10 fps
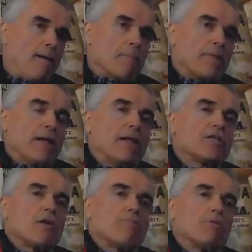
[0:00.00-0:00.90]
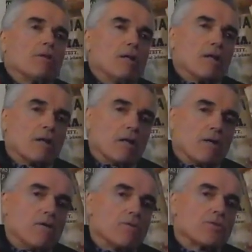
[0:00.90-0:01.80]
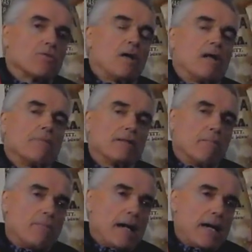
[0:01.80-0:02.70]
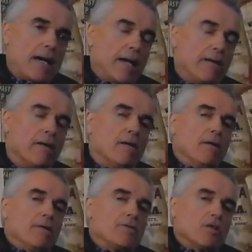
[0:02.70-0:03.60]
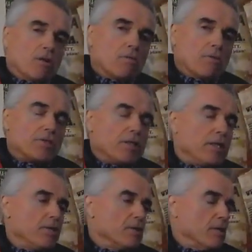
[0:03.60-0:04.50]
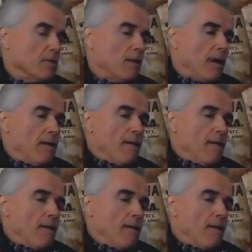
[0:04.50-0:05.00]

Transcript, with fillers: But then I start putting on clothes while I'm in the bag, so it was easier.